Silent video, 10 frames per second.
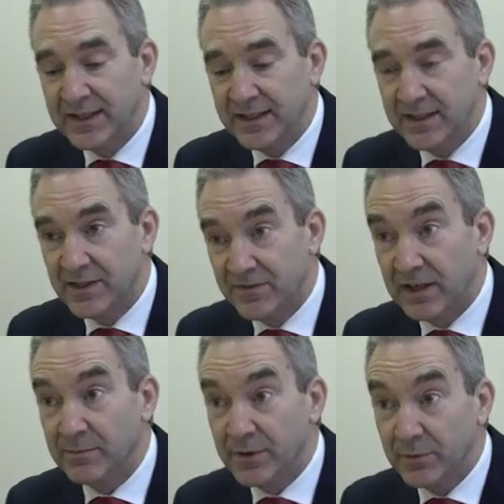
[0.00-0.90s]
in
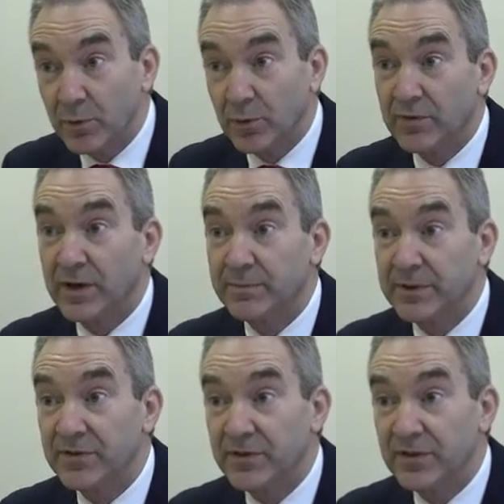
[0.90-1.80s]
development of all of our
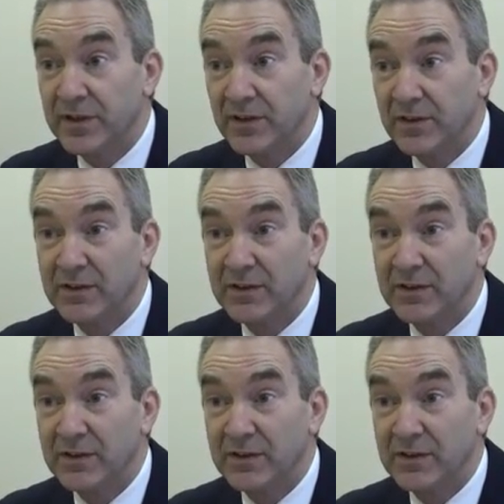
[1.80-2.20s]
businesses,